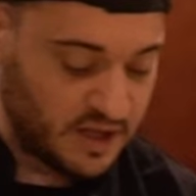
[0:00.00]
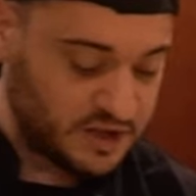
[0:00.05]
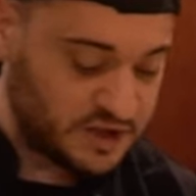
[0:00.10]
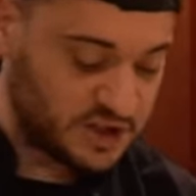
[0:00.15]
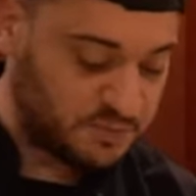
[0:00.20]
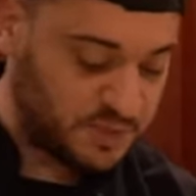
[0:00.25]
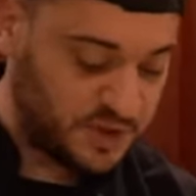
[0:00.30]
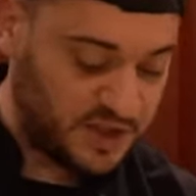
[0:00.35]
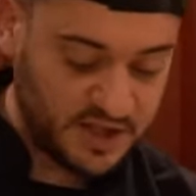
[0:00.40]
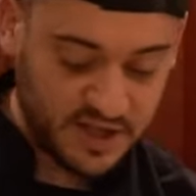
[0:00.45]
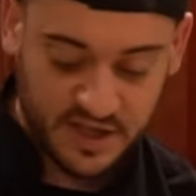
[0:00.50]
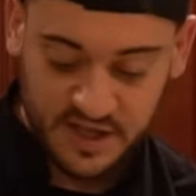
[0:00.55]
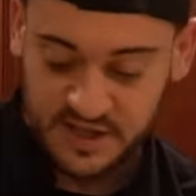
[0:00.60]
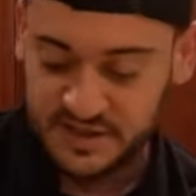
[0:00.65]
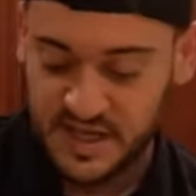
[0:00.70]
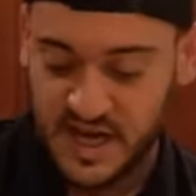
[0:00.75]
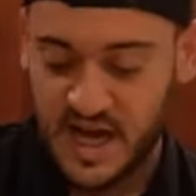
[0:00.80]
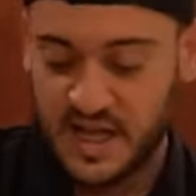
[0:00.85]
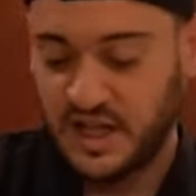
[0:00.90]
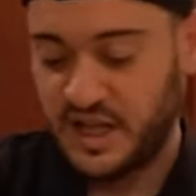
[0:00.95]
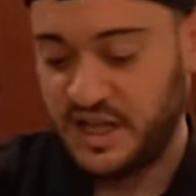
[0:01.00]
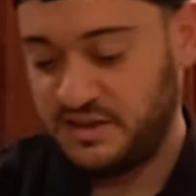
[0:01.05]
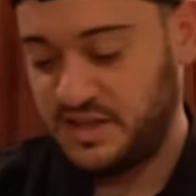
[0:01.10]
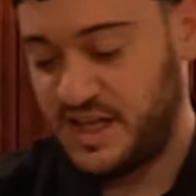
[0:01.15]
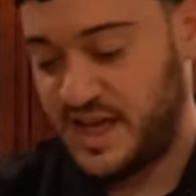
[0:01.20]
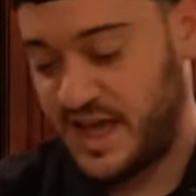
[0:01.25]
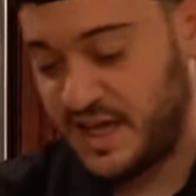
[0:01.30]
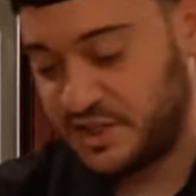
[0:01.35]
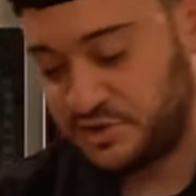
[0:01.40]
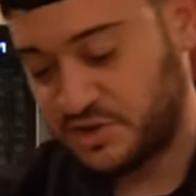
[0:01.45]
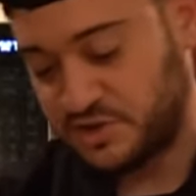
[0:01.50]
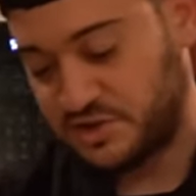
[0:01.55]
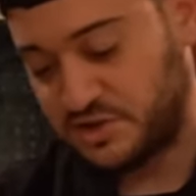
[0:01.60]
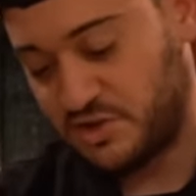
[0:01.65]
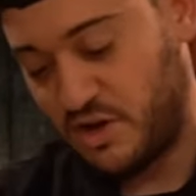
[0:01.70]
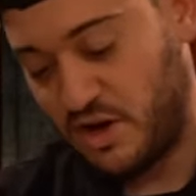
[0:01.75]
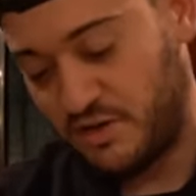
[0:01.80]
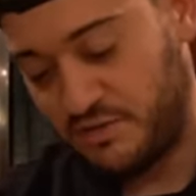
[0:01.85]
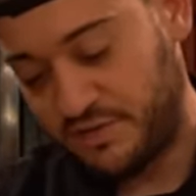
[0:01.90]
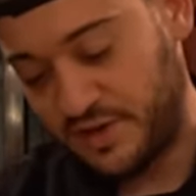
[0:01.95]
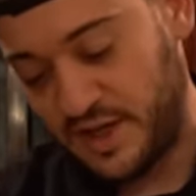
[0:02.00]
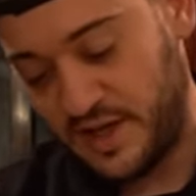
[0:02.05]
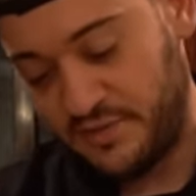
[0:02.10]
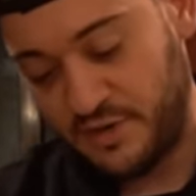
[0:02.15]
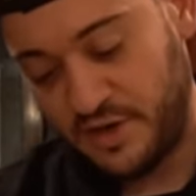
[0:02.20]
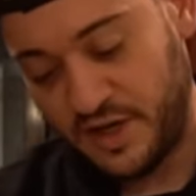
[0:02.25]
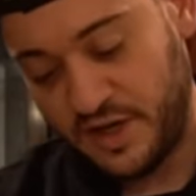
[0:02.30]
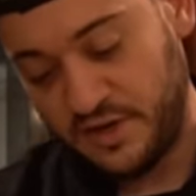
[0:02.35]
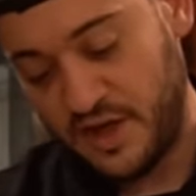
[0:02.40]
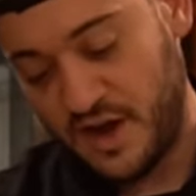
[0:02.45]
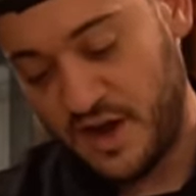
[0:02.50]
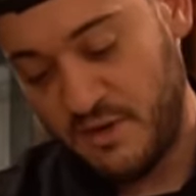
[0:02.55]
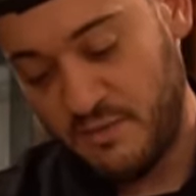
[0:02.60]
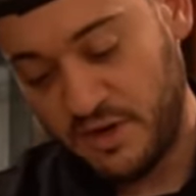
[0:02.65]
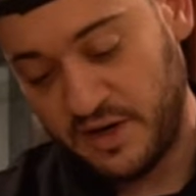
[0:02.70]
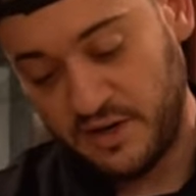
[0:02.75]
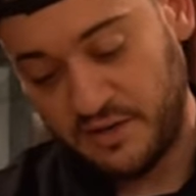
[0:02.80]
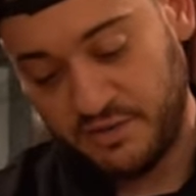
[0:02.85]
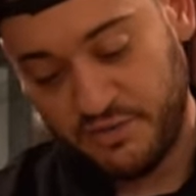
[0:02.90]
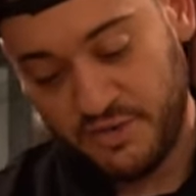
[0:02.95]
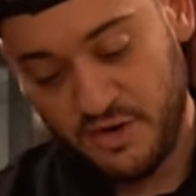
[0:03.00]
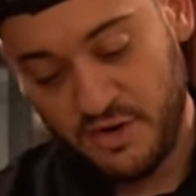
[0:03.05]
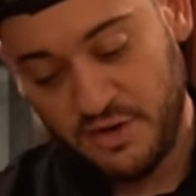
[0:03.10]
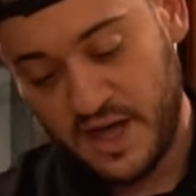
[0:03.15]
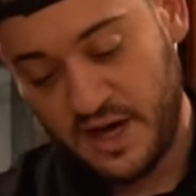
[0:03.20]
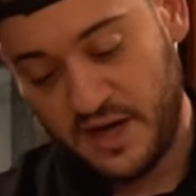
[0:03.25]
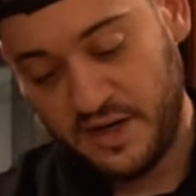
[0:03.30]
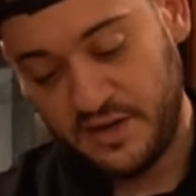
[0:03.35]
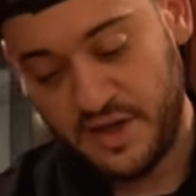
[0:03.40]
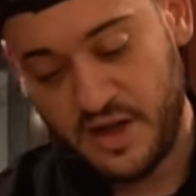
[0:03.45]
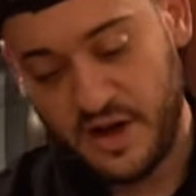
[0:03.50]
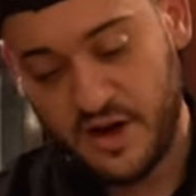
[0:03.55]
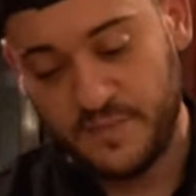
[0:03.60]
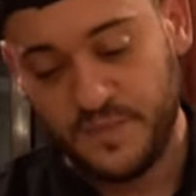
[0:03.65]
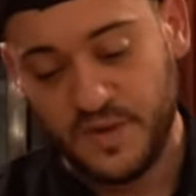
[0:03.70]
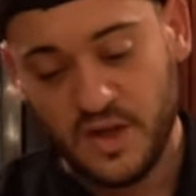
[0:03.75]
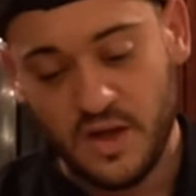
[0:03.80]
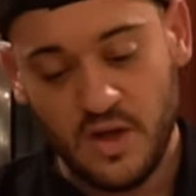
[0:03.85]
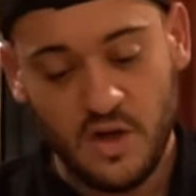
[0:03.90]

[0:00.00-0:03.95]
just because I like the extra salt flavor in there. We're gonna throw that in there.